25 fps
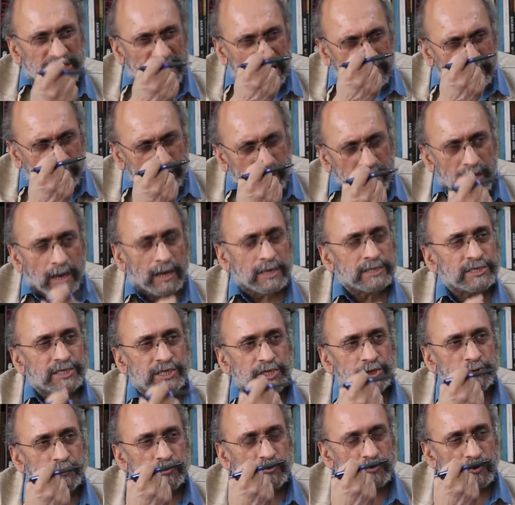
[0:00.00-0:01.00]
Let me
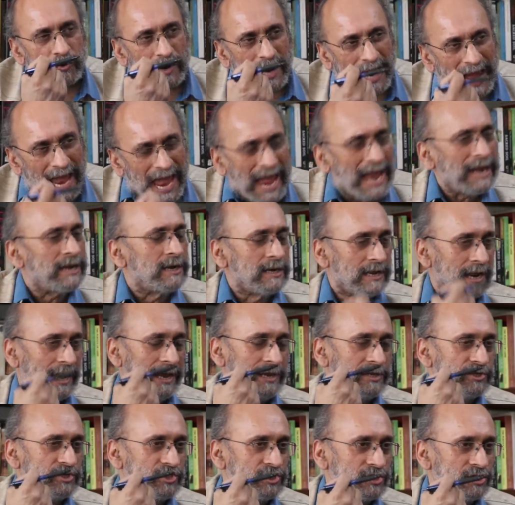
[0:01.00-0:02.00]
ask you to
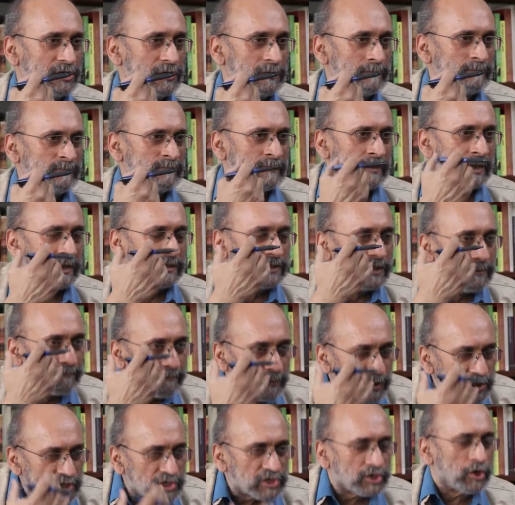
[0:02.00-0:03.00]
analyze the
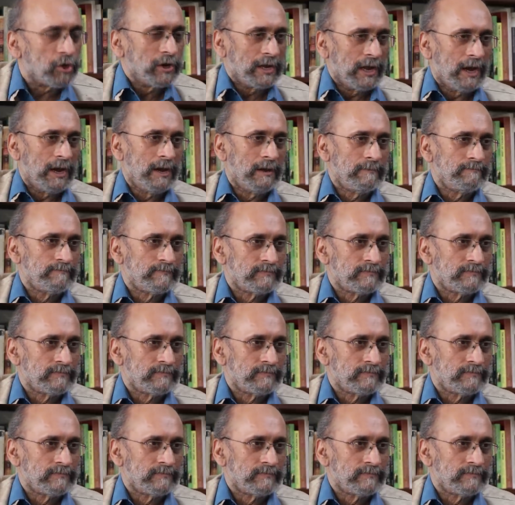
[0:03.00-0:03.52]
persona